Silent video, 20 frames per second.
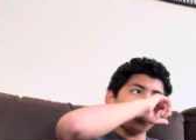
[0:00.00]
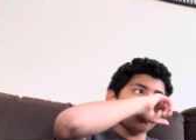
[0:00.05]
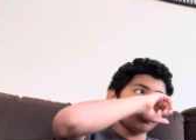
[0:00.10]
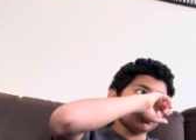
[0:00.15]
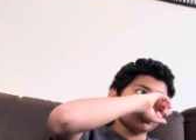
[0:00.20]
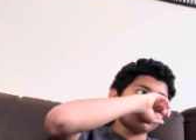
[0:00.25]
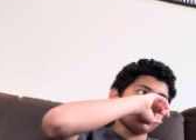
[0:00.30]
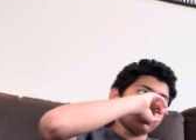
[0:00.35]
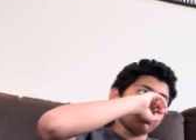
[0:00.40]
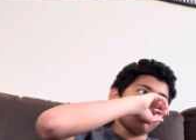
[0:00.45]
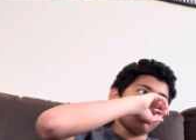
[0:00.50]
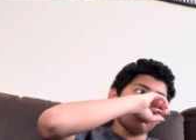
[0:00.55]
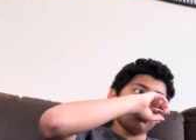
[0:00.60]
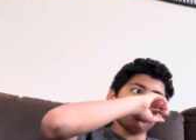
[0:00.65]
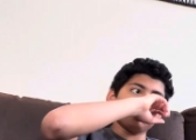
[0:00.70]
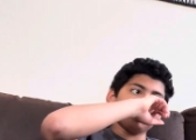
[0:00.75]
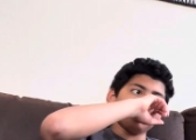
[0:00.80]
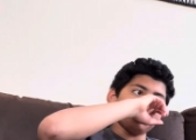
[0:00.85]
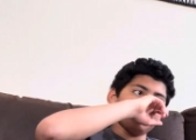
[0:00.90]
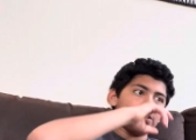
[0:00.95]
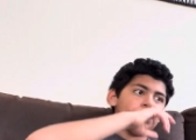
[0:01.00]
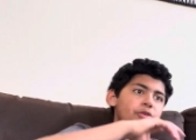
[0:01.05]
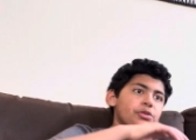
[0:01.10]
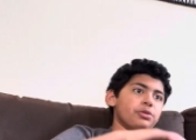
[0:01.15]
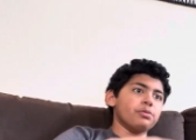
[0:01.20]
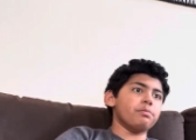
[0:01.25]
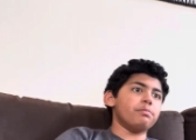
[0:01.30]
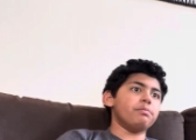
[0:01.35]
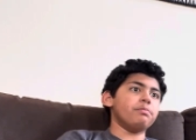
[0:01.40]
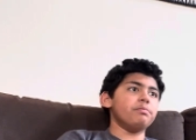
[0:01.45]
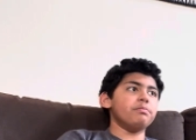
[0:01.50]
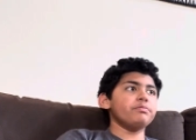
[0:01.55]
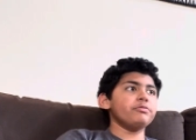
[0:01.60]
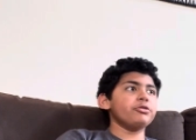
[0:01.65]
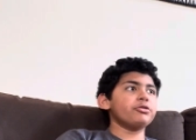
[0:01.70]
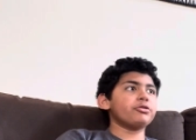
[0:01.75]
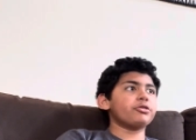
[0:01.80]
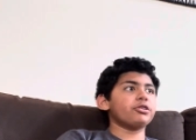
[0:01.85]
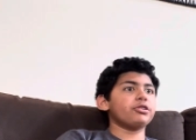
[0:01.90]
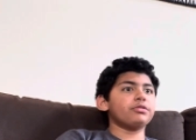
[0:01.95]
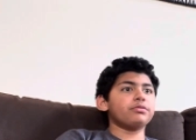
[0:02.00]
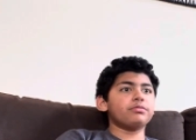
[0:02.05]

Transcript: So, you know, you you could